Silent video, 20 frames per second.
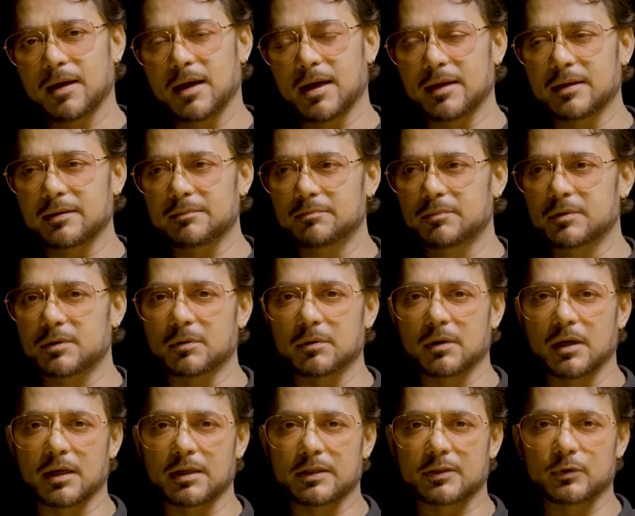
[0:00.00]
I
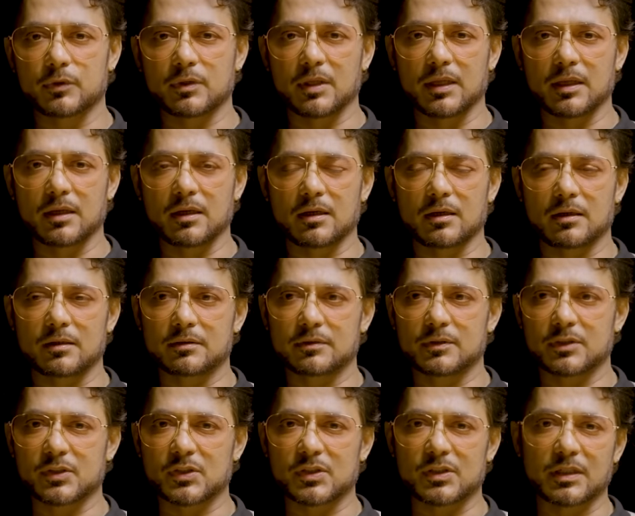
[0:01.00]
don't like to think
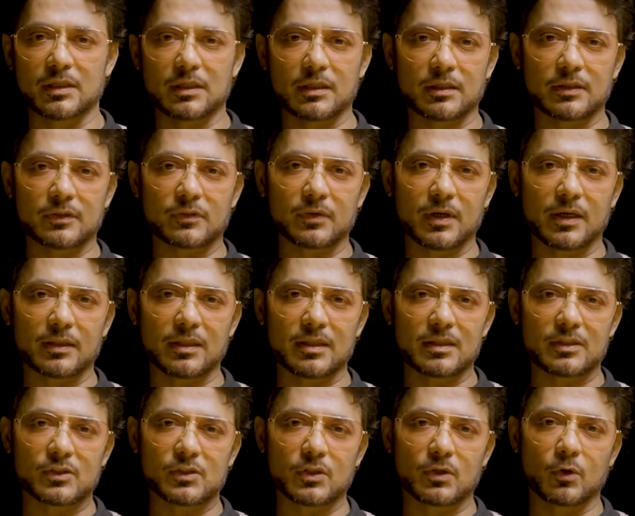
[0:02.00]
just India, so I
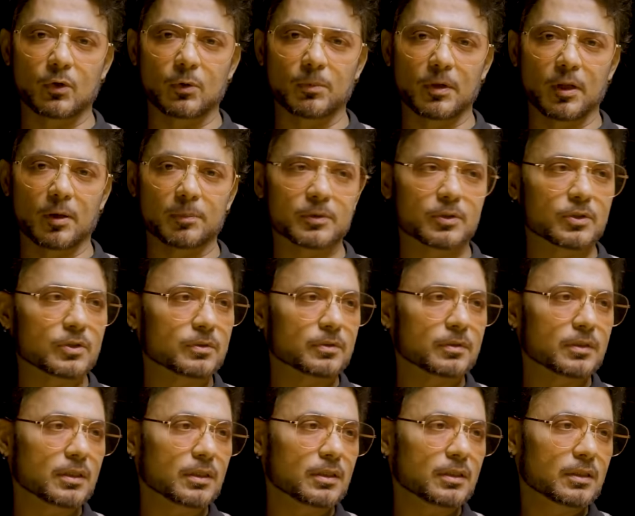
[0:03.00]
think it's a global
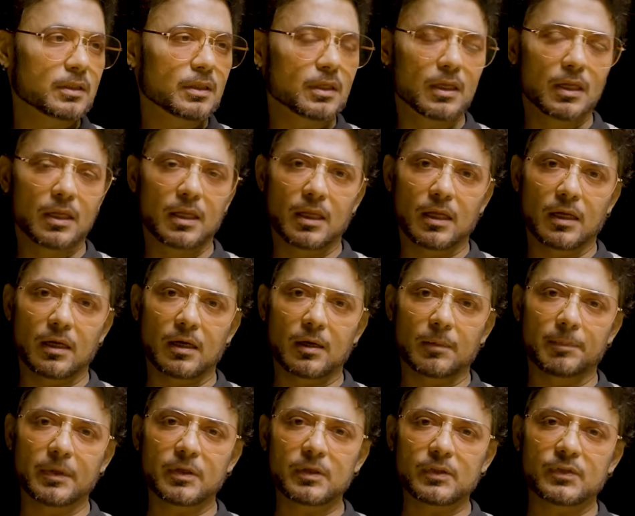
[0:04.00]
opportunity.
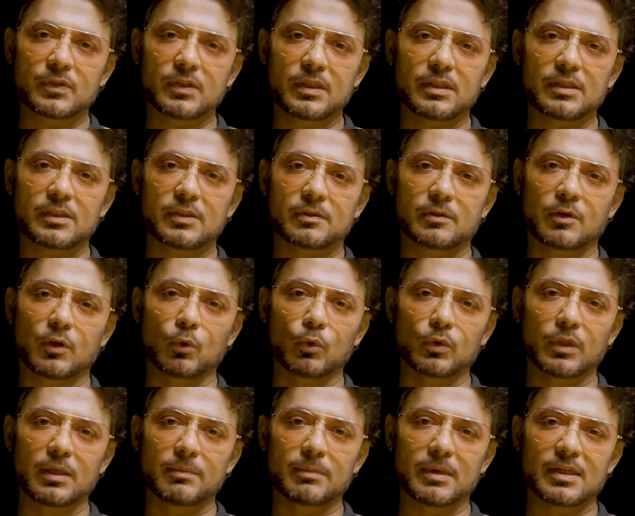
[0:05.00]
Because these
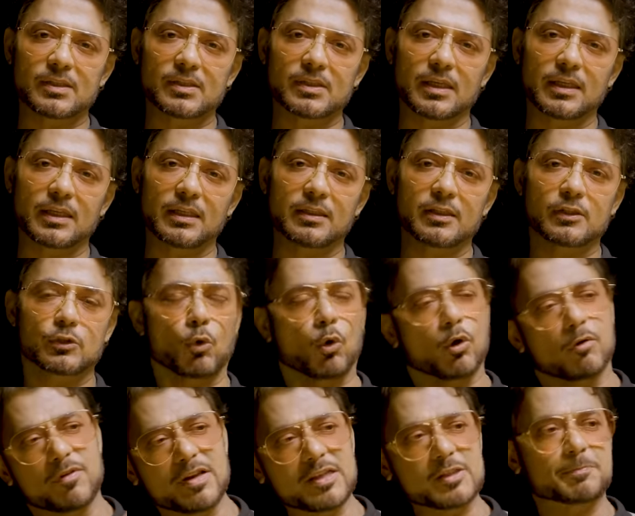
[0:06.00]
clothing, there's
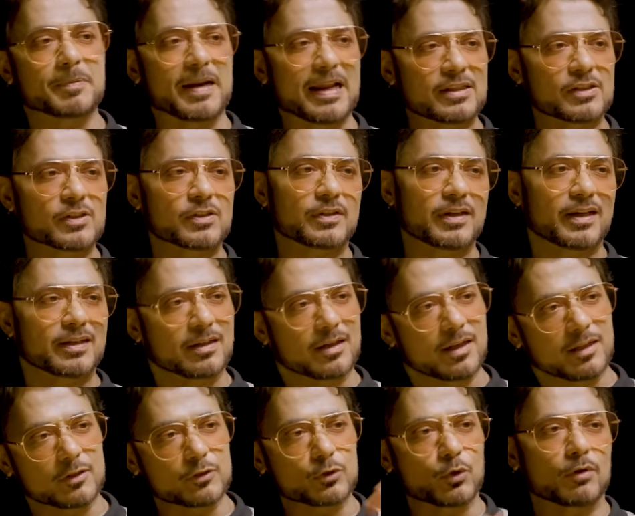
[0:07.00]
always brands
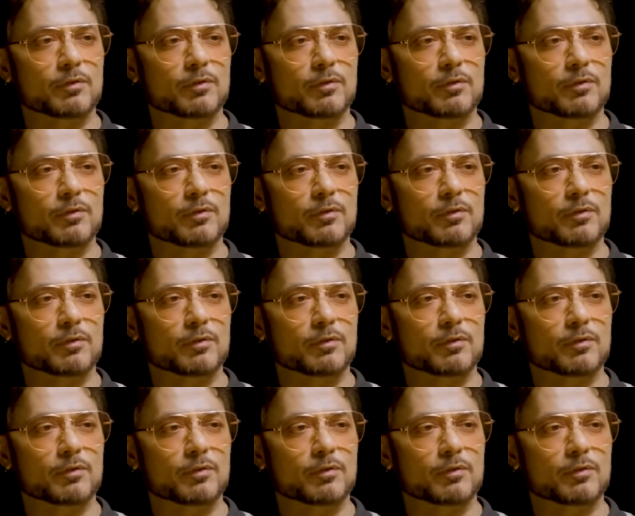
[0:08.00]
created and there's